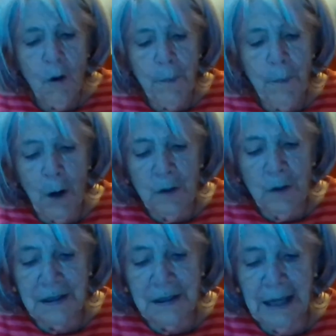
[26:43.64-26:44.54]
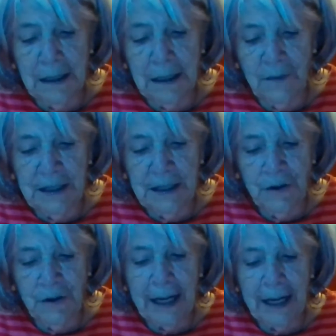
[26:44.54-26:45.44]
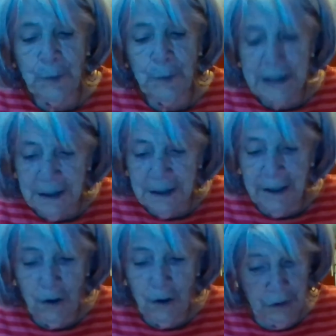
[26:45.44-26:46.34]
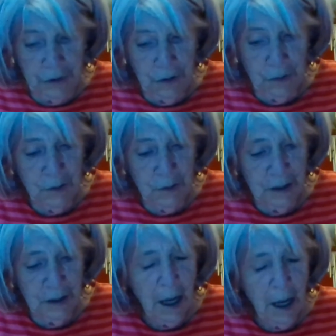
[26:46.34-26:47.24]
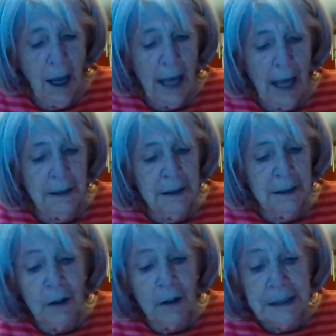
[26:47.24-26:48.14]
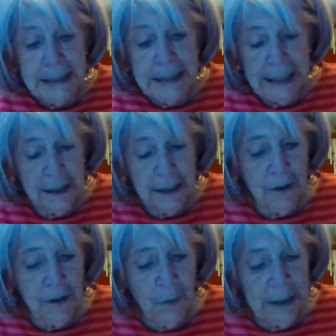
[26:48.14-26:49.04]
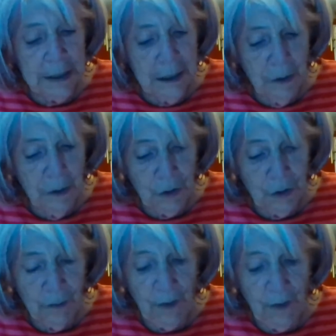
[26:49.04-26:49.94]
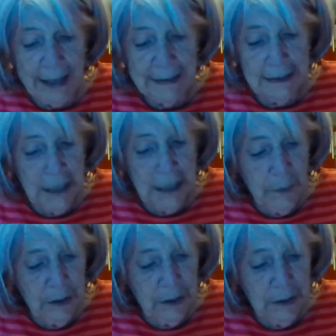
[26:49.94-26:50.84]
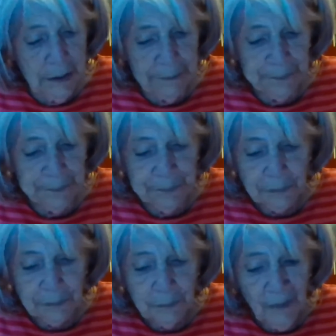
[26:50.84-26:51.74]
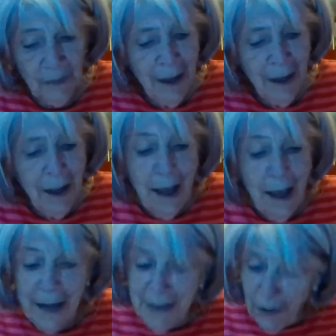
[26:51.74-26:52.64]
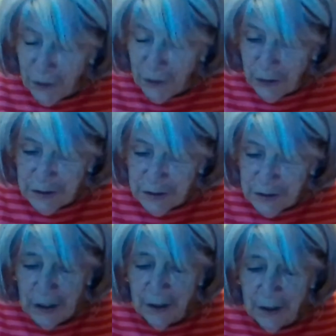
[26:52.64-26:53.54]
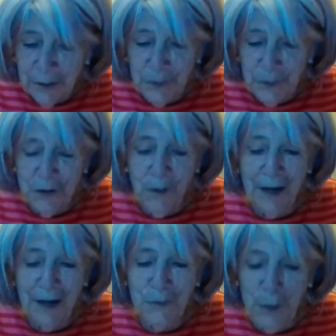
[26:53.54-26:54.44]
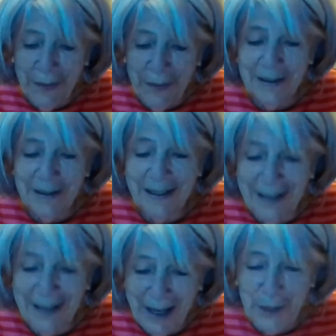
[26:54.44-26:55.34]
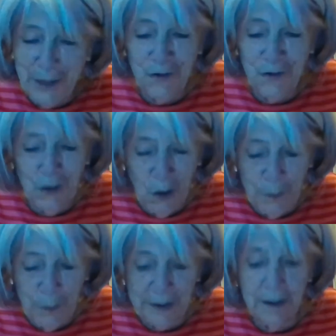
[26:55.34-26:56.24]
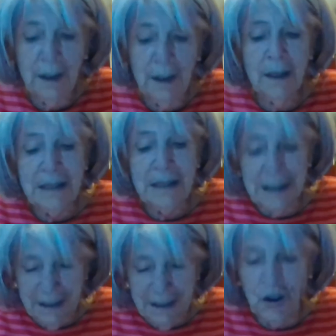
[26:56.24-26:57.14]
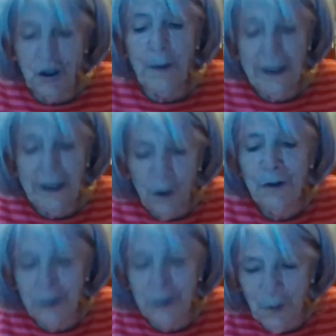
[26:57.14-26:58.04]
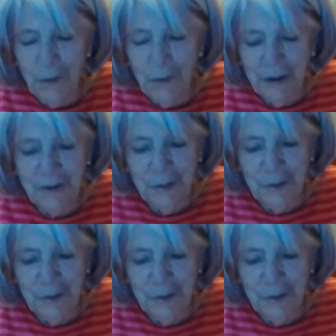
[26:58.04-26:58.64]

who opposed the state of Israel as presently constituted and did not see it as a resolution for anti Semitism. Another concern was around whether to claim German citizenship. I know not all the